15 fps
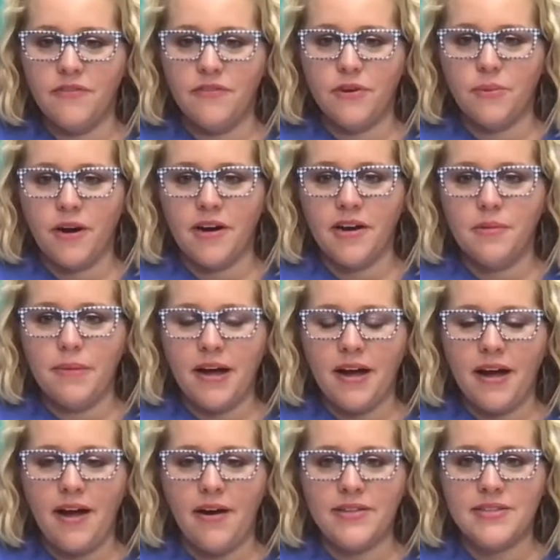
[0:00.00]
if you're worried
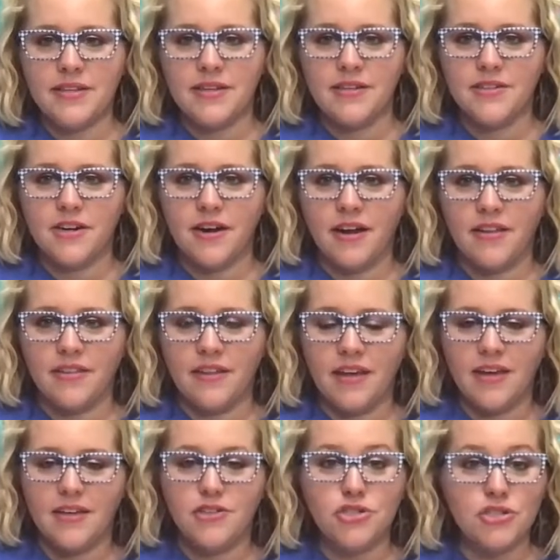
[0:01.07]
about how it's going to turn out in
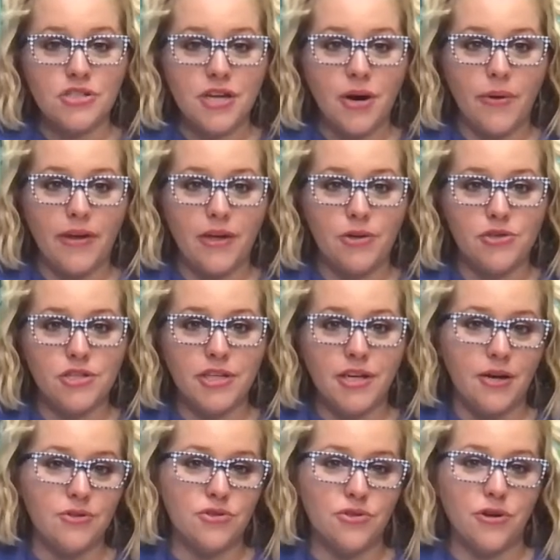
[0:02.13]
the end, just know it usually
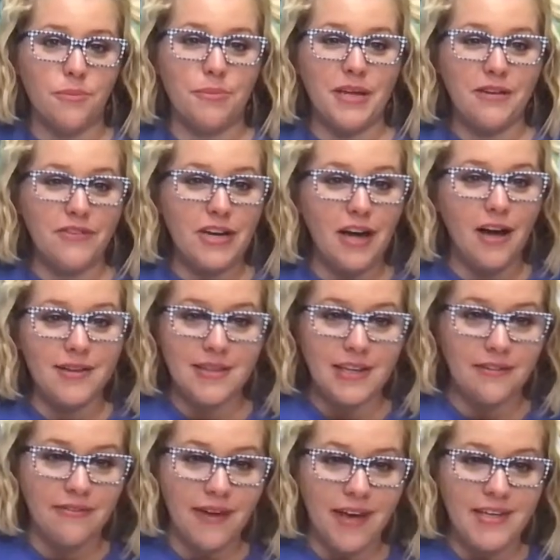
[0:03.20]
goes through a bit of an
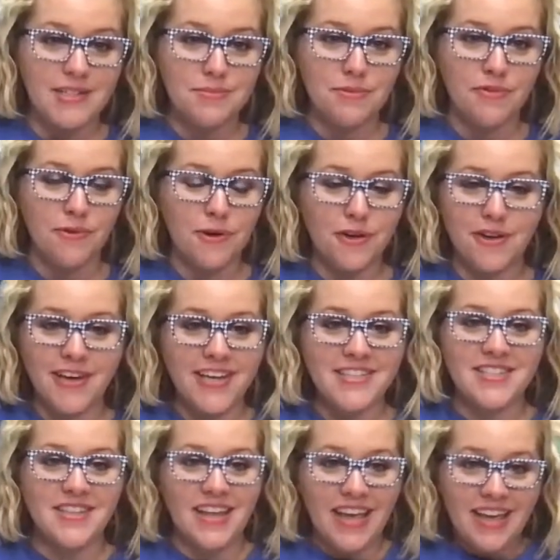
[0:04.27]
ugly phase before you
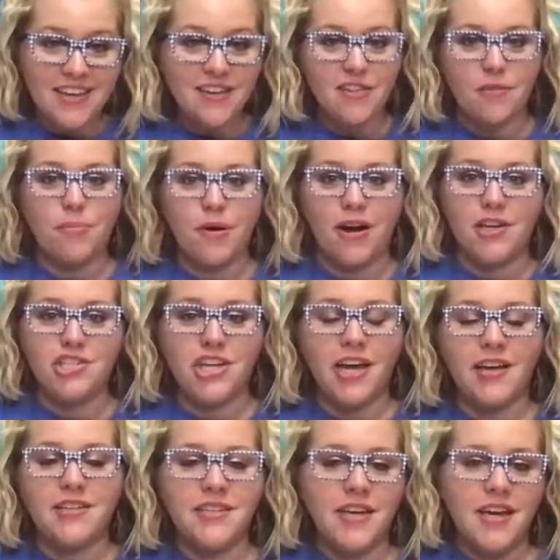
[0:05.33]
get to the end of the
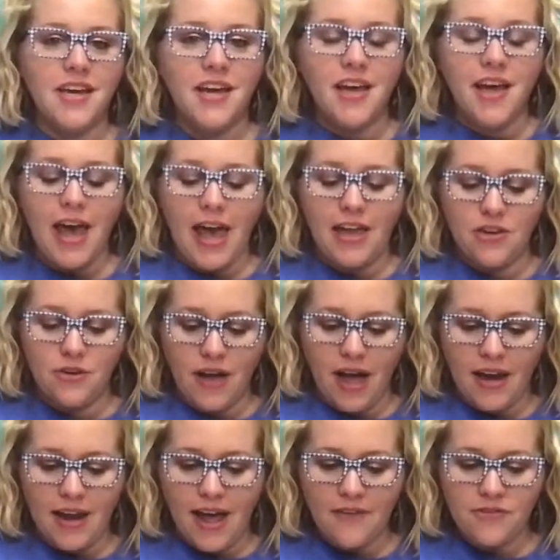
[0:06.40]
project. And you
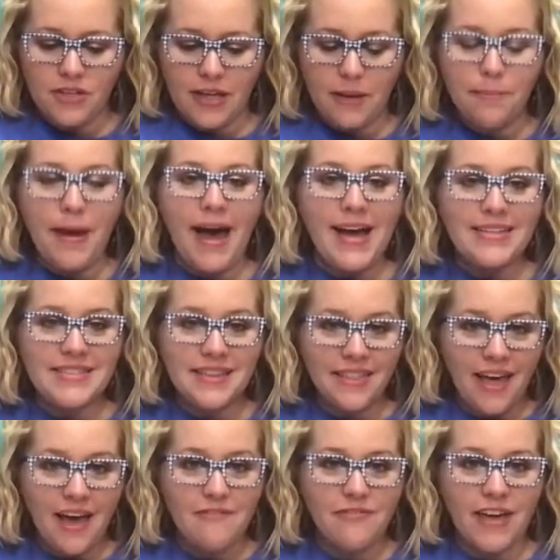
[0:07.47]
kind of have to get past
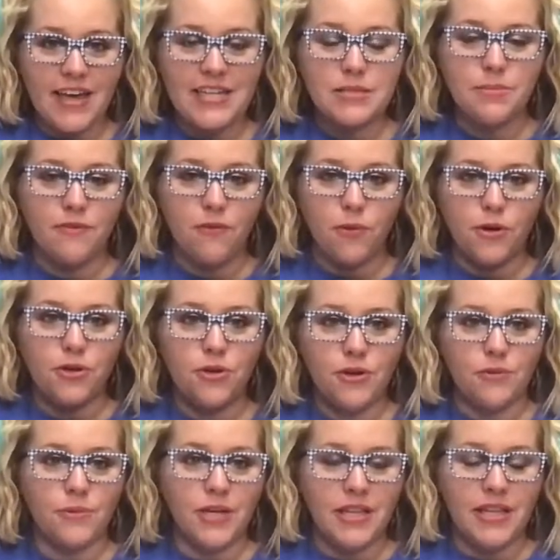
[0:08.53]
that phase before you
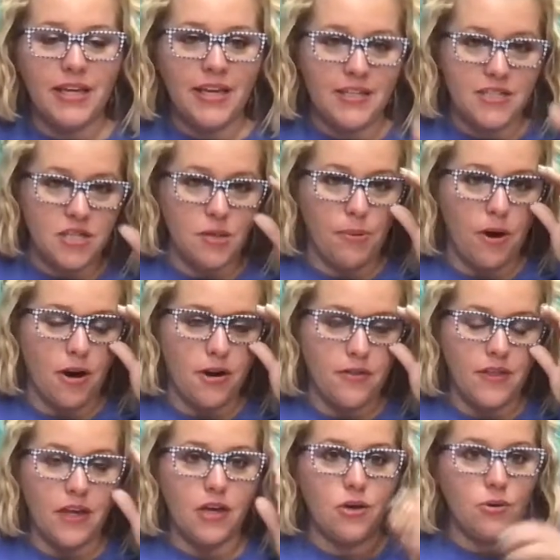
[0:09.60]
can really get to the part
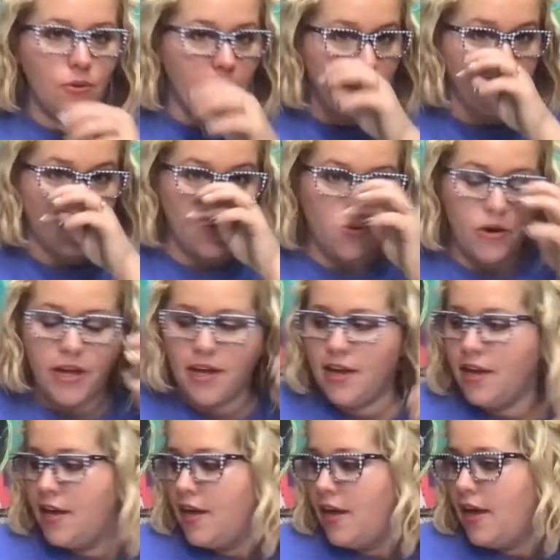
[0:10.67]
that you enjoy.
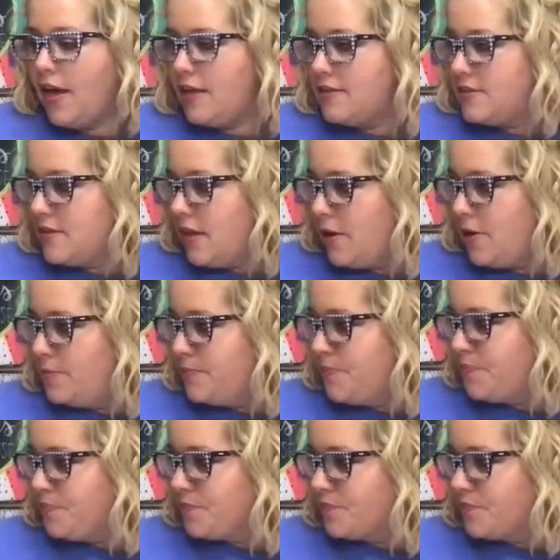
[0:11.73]
And so,